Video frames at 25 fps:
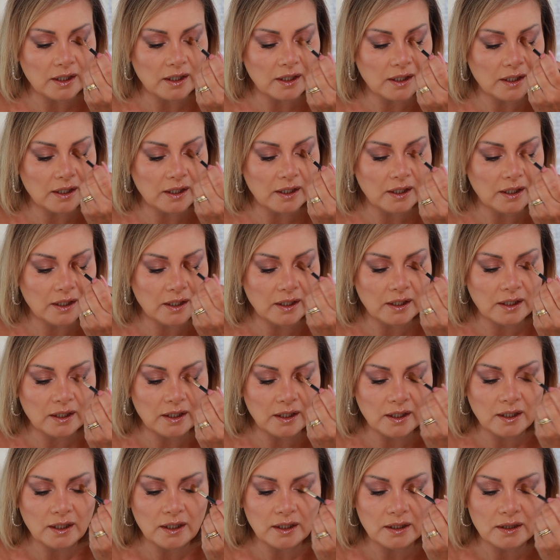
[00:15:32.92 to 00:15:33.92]
and
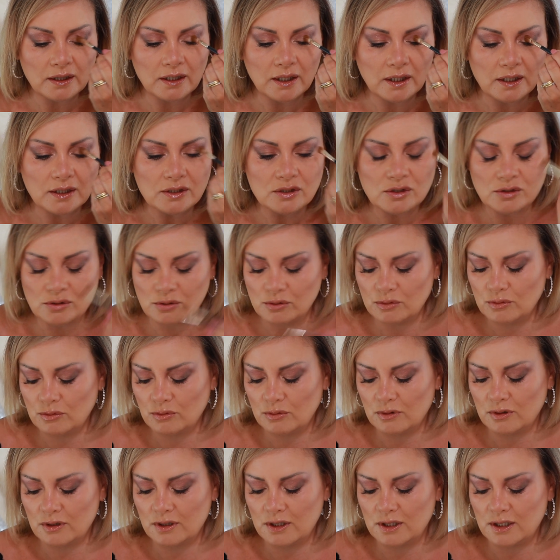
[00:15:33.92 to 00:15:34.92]
add that
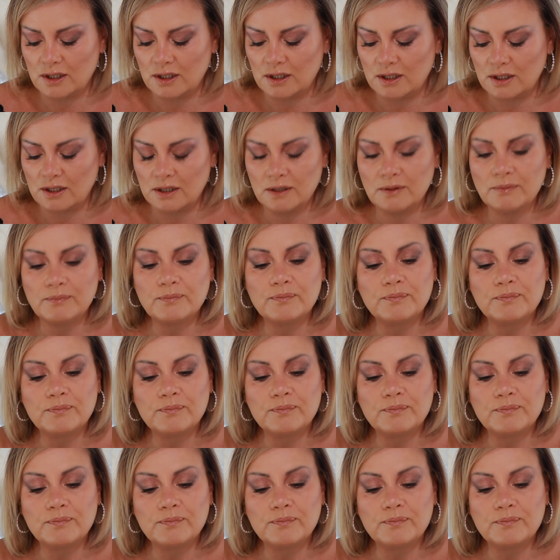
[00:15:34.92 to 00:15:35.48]
to the